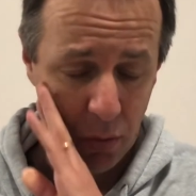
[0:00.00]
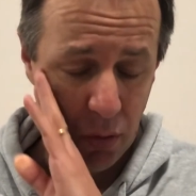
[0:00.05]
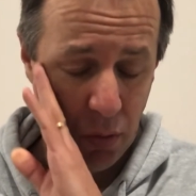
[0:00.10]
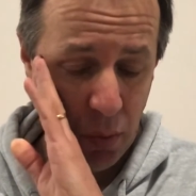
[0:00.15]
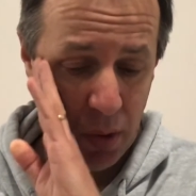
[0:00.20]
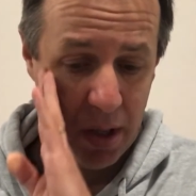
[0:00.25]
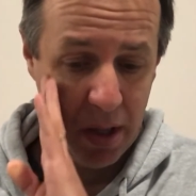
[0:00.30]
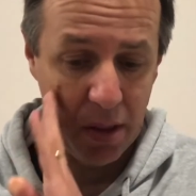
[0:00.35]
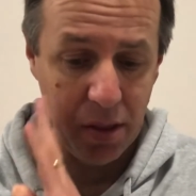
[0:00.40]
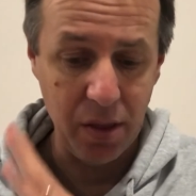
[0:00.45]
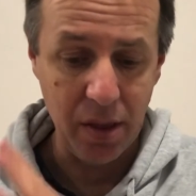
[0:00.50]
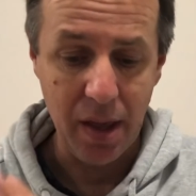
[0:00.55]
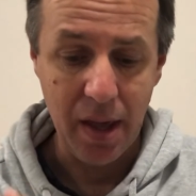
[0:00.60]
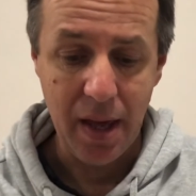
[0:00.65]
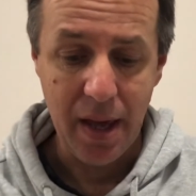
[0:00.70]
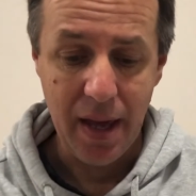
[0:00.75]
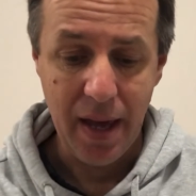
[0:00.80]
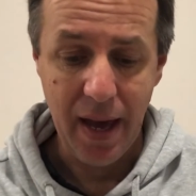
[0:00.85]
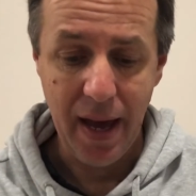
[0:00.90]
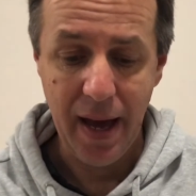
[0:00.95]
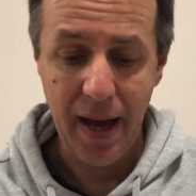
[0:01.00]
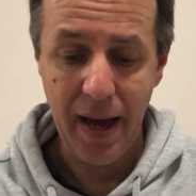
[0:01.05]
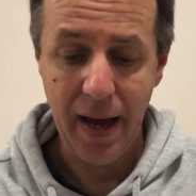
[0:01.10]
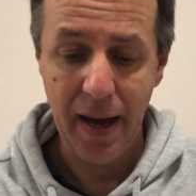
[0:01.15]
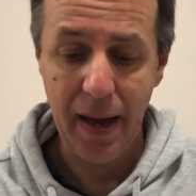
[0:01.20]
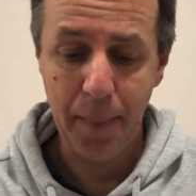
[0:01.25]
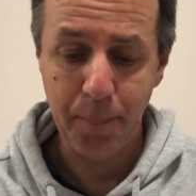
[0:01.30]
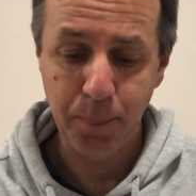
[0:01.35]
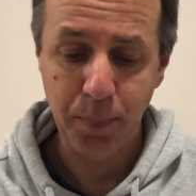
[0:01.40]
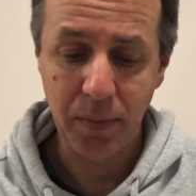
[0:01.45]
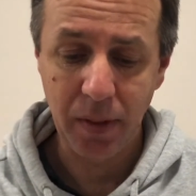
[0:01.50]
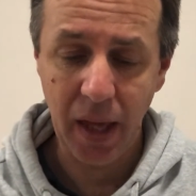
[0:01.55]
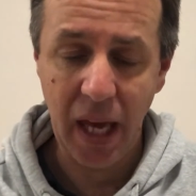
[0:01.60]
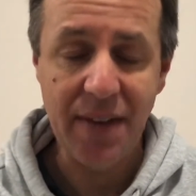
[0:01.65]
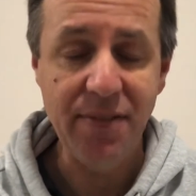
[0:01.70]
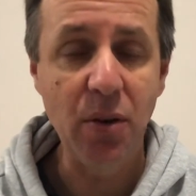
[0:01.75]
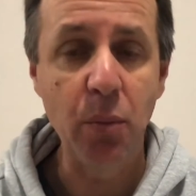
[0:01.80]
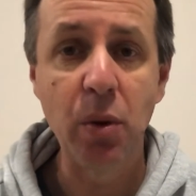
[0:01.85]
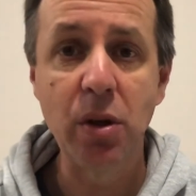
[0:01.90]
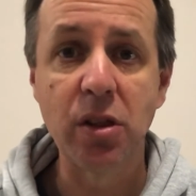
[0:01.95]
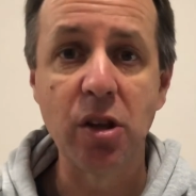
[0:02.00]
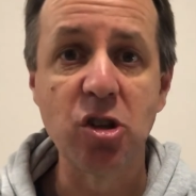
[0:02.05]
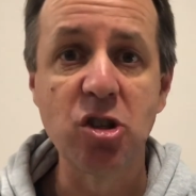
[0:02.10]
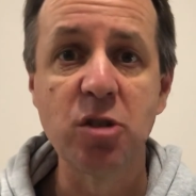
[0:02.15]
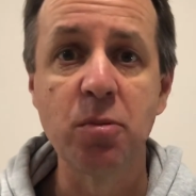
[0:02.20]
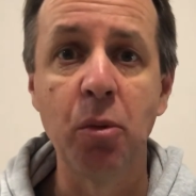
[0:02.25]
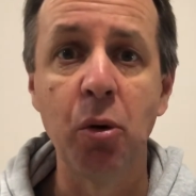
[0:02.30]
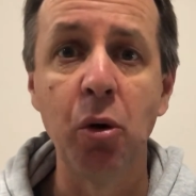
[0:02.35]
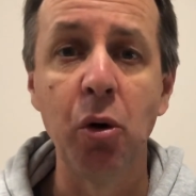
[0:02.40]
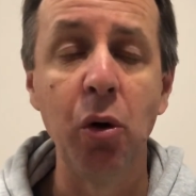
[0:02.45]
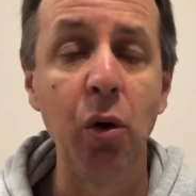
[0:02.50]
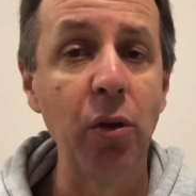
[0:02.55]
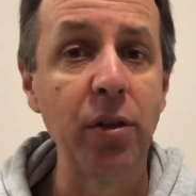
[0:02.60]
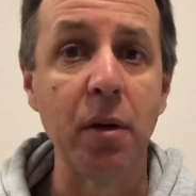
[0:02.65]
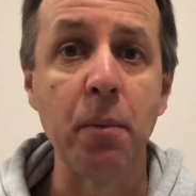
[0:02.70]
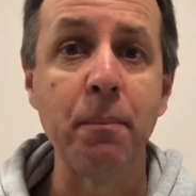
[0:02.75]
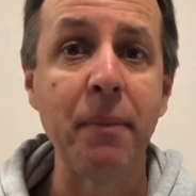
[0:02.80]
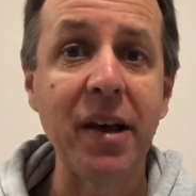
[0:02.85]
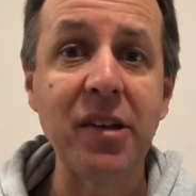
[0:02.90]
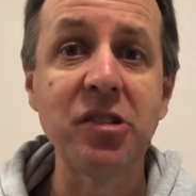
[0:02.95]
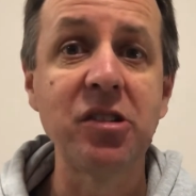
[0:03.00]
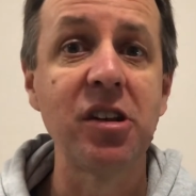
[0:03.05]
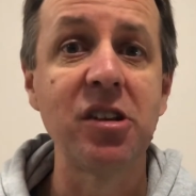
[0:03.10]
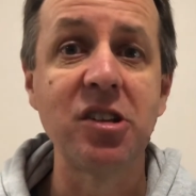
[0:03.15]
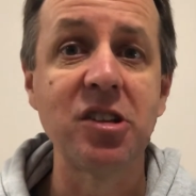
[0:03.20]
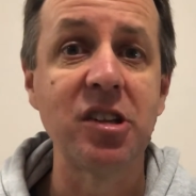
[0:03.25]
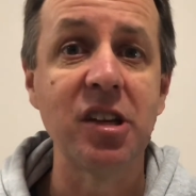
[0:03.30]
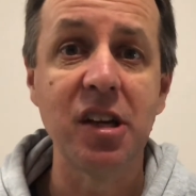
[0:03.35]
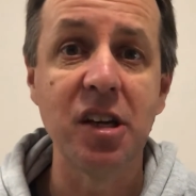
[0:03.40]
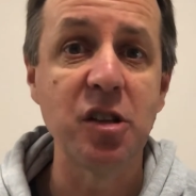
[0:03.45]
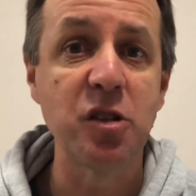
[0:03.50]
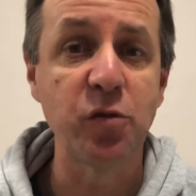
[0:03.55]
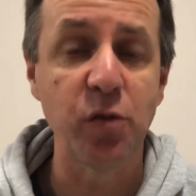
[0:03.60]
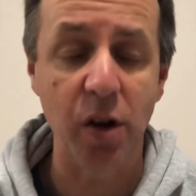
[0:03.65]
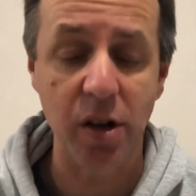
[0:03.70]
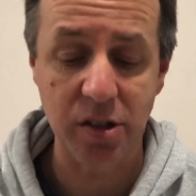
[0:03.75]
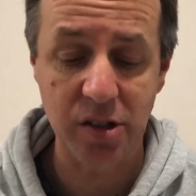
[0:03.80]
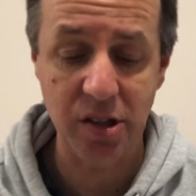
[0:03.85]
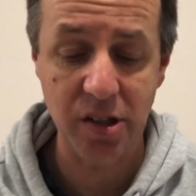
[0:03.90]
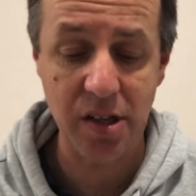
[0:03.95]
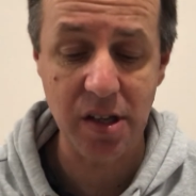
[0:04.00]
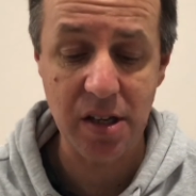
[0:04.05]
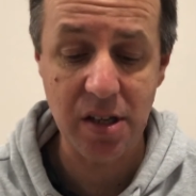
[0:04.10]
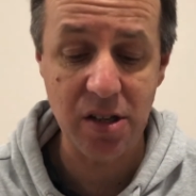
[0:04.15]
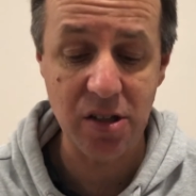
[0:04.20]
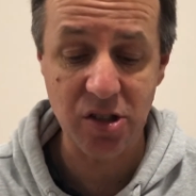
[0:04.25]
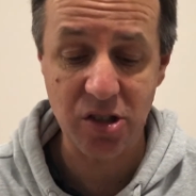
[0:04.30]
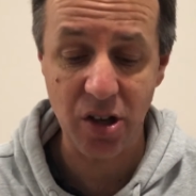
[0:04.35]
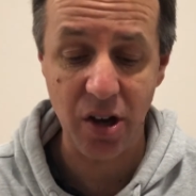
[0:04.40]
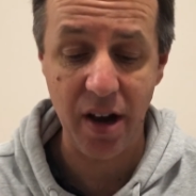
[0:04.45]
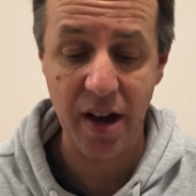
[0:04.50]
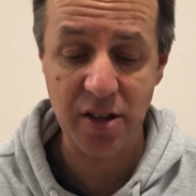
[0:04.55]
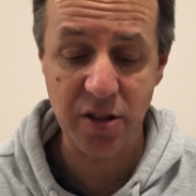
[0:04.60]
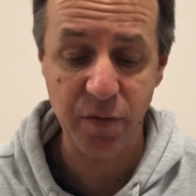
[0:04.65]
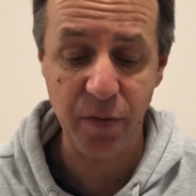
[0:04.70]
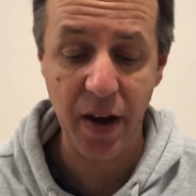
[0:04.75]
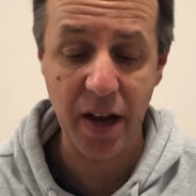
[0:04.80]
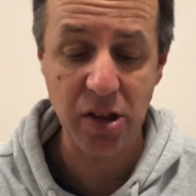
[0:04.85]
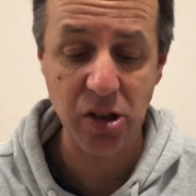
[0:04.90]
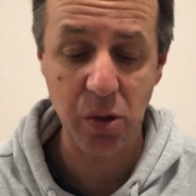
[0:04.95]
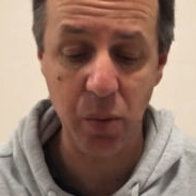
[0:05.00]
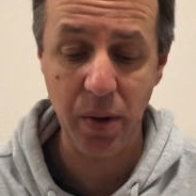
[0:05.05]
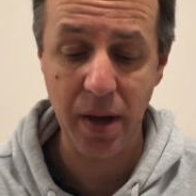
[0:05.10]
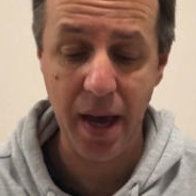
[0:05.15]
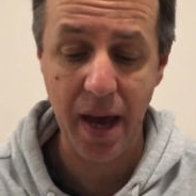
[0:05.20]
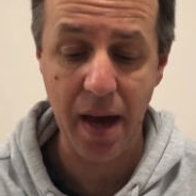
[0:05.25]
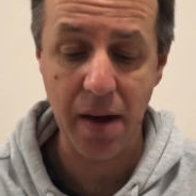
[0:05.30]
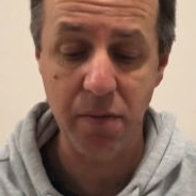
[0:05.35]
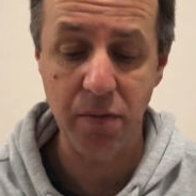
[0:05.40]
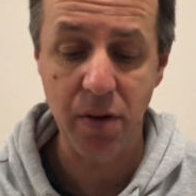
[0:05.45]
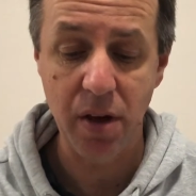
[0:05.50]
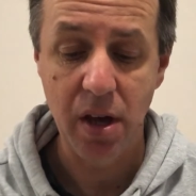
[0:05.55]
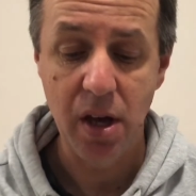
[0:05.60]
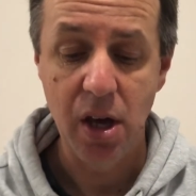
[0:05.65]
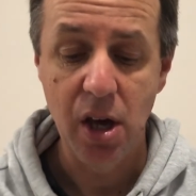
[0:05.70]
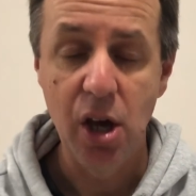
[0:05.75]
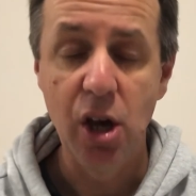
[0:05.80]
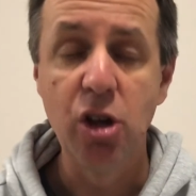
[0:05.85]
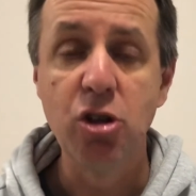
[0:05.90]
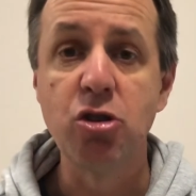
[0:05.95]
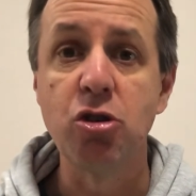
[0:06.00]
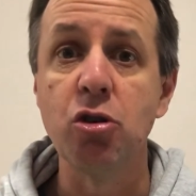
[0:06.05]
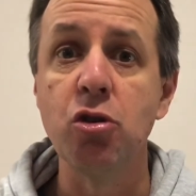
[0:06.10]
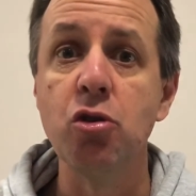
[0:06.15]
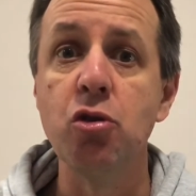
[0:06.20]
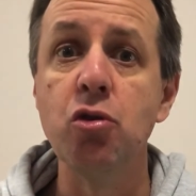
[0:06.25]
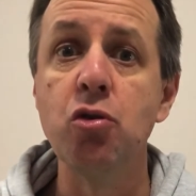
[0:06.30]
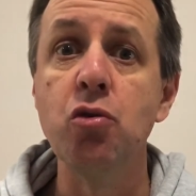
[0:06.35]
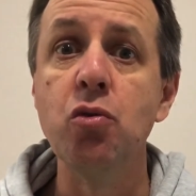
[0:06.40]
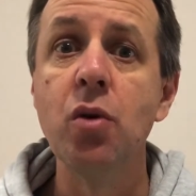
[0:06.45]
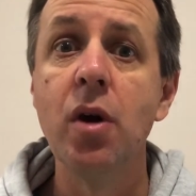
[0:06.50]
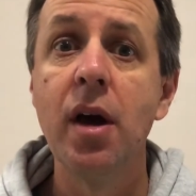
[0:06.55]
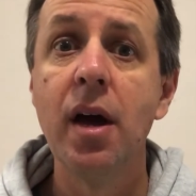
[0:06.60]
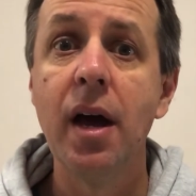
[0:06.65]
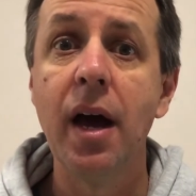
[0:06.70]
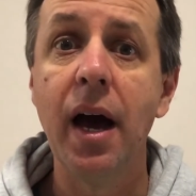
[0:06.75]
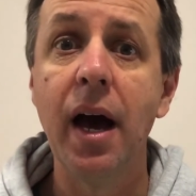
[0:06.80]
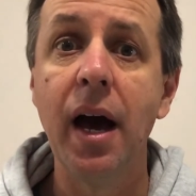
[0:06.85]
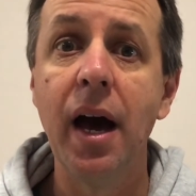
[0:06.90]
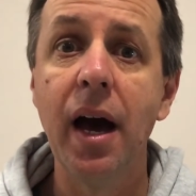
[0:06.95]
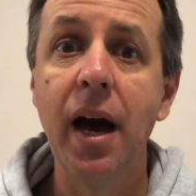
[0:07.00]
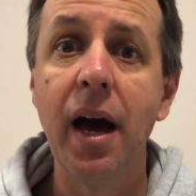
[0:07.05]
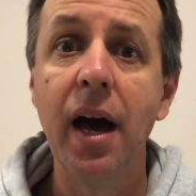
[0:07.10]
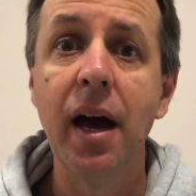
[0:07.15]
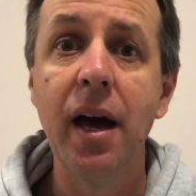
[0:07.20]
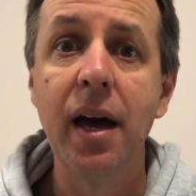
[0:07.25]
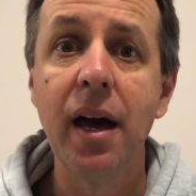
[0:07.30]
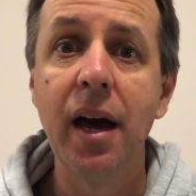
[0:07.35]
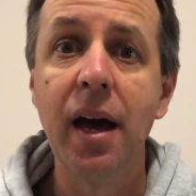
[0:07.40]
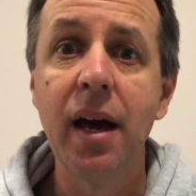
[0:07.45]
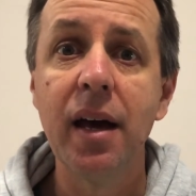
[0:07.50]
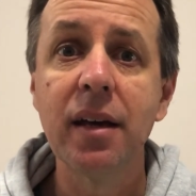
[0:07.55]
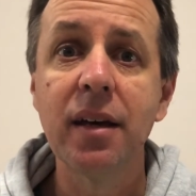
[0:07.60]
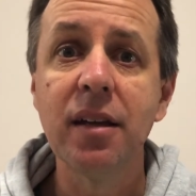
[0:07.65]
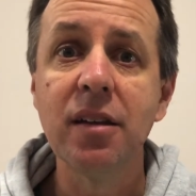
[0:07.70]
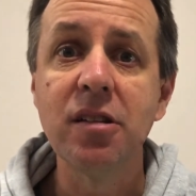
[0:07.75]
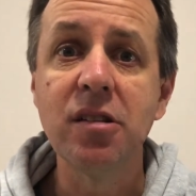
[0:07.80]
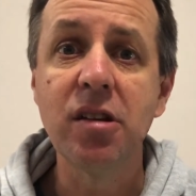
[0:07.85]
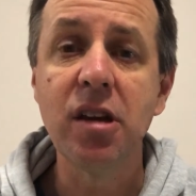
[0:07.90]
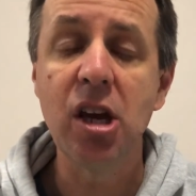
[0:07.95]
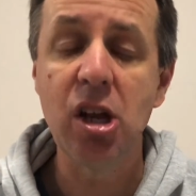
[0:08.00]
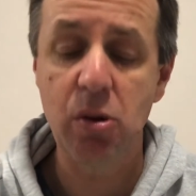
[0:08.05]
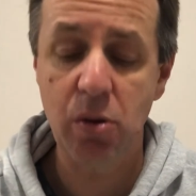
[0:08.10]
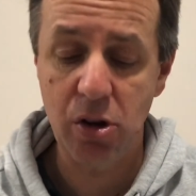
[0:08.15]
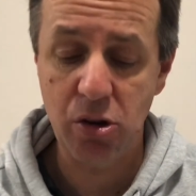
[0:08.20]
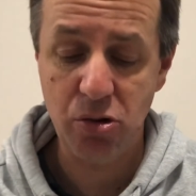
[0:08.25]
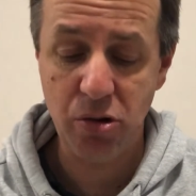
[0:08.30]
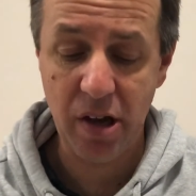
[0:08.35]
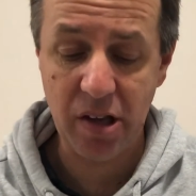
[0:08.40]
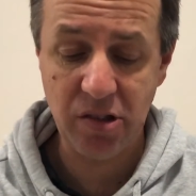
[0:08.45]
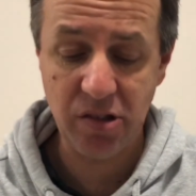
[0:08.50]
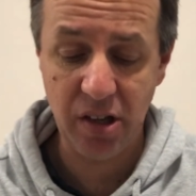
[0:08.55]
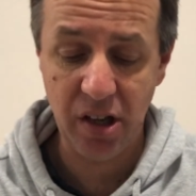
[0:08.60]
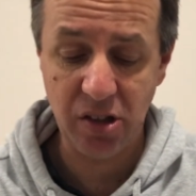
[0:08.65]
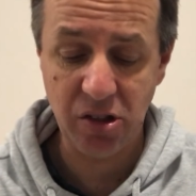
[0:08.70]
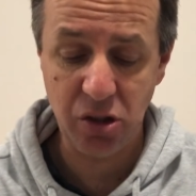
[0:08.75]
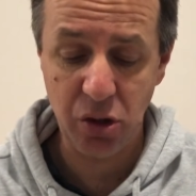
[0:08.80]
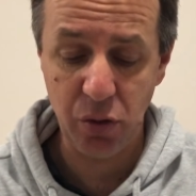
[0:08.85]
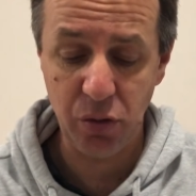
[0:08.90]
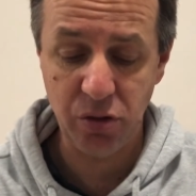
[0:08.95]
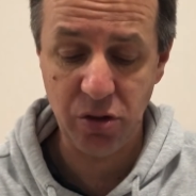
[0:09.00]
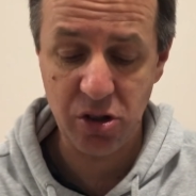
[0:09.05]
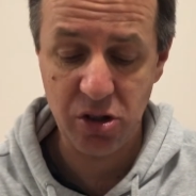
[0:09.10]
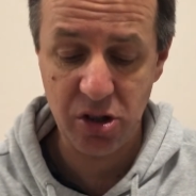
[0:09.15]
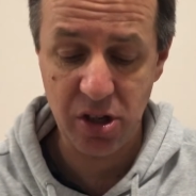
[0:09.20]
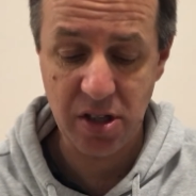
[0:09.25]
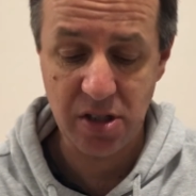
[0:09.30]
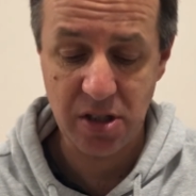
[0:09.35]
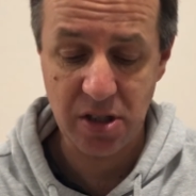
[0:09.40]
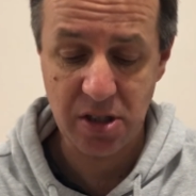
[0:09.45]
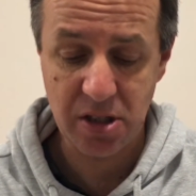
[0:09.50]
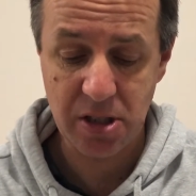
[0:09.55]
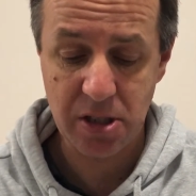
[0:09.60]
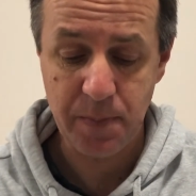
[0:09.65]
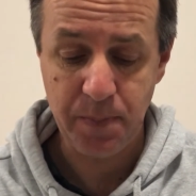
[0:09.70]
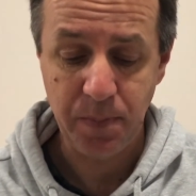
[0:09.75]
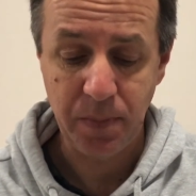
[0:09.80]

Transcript: with even with the small, the mustard seed-sized faith that we have, to continue to entrust ourselves to Jesus.